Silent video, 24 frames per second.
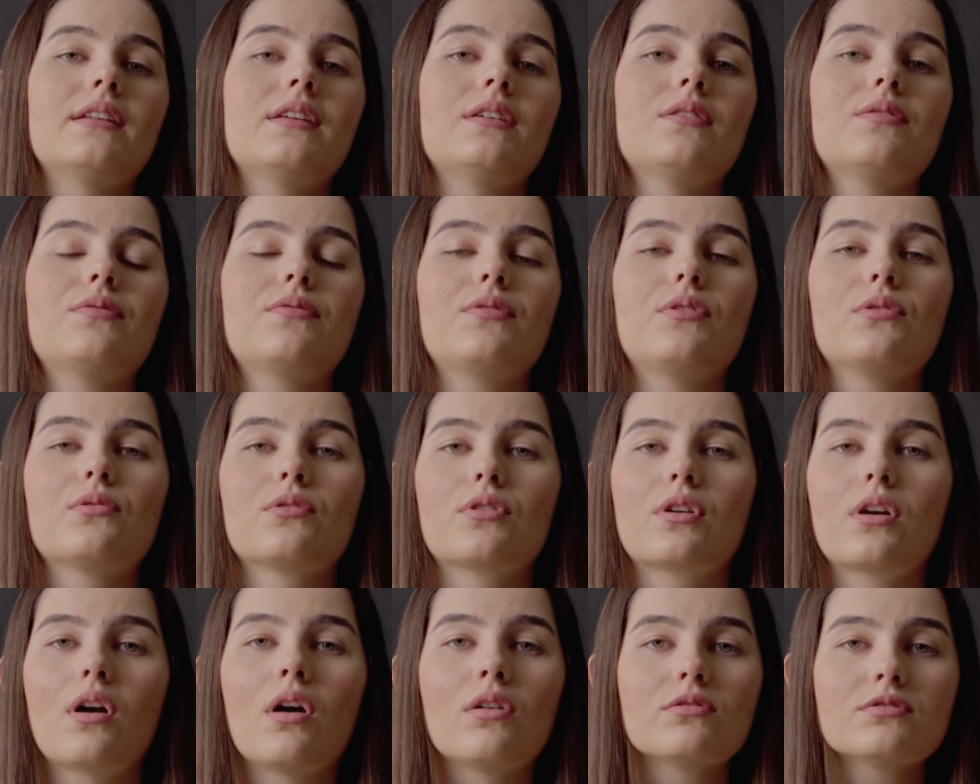if
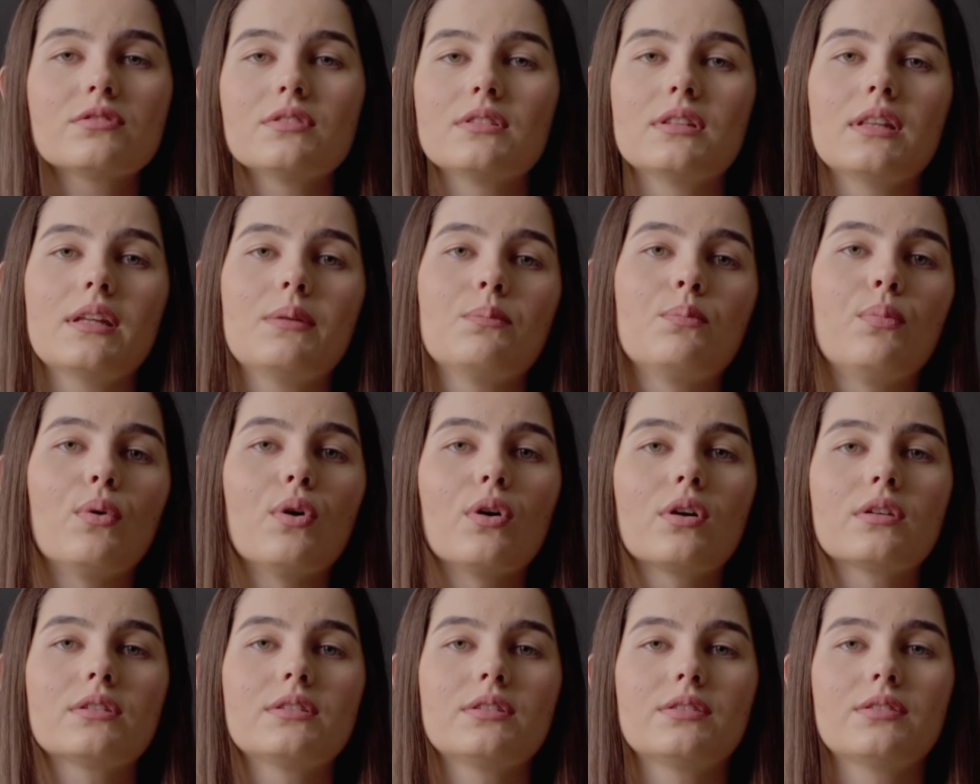you're constantly
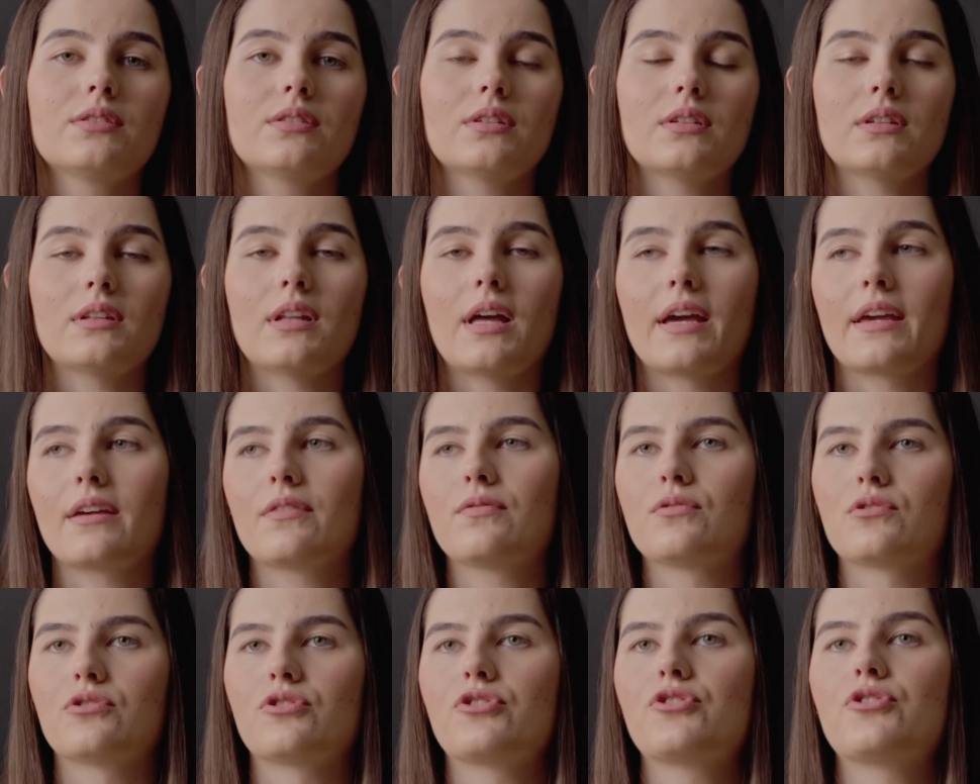booked
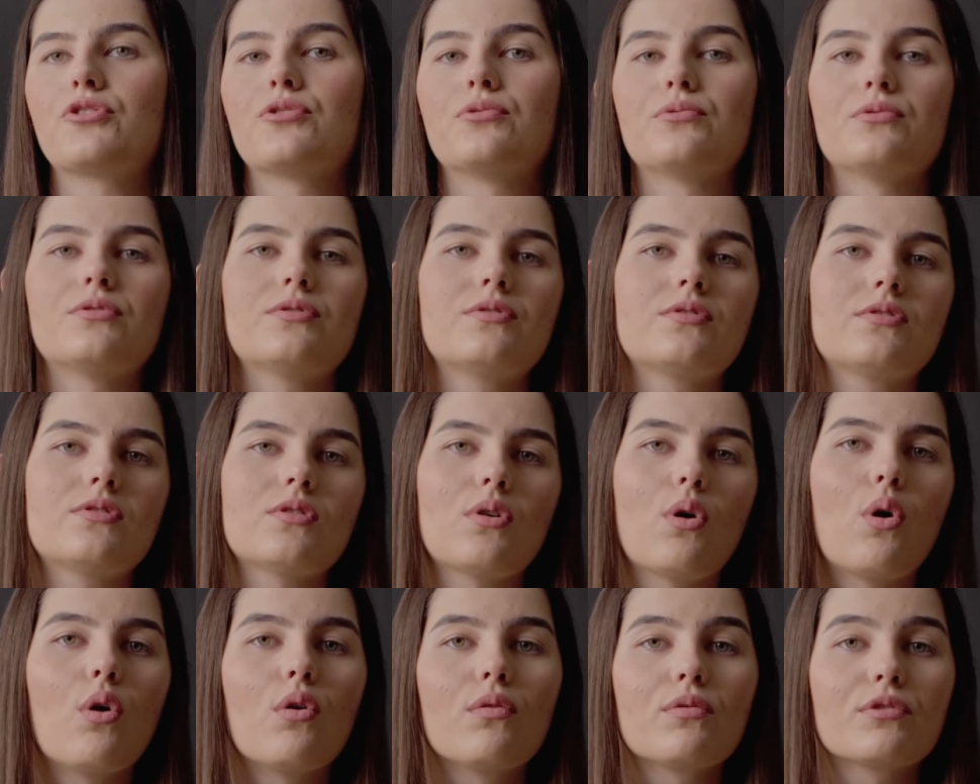for
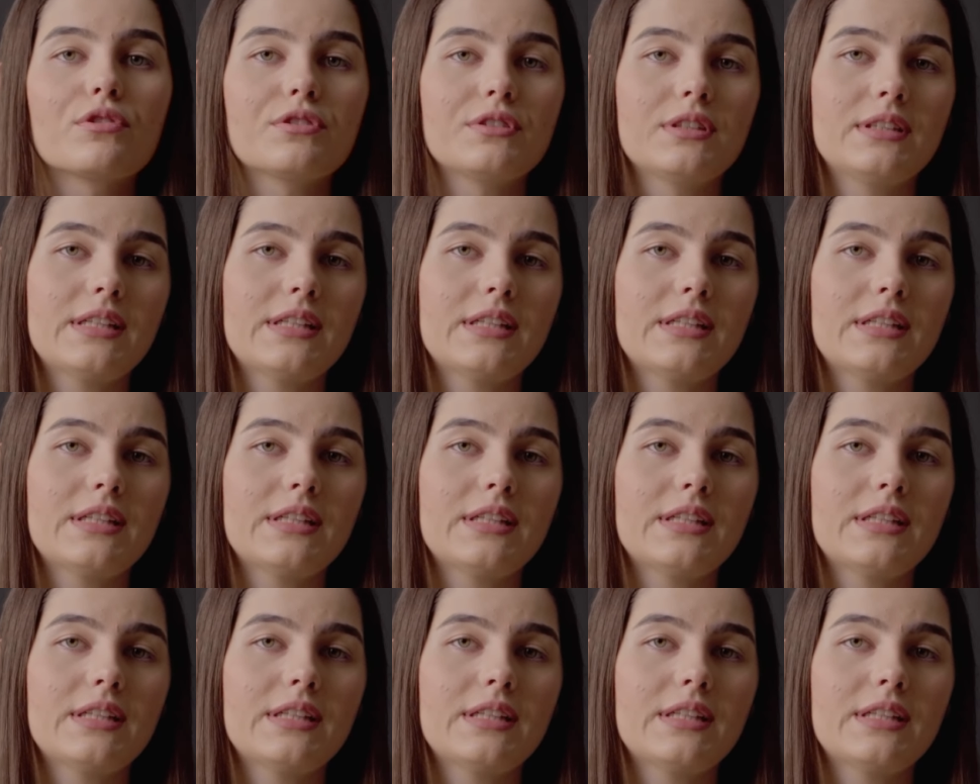shoots over the